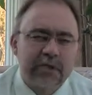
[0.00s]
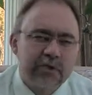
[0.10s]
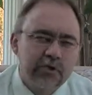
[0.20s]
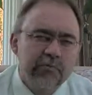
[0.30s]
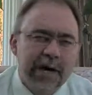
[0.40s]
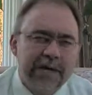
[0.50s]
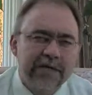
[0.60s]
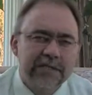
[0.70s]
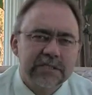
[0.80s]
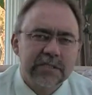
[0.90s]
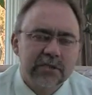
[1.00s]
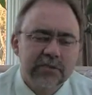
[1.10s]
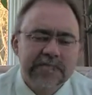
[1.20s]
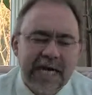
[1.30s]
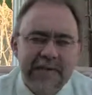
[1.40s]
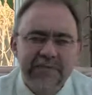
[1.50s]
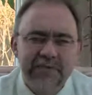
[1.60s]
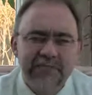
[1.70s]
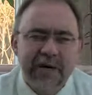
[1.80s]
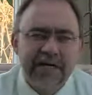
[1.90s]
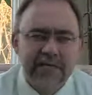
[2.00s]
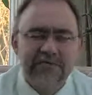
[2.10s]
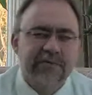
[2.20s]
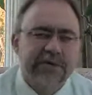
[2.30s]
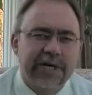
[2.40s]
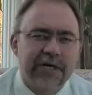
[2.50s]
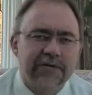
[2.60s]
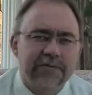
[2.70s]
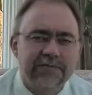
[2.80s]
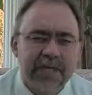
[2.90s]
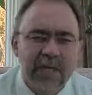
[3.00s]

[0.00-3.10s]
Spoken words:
two types of buyers for your house.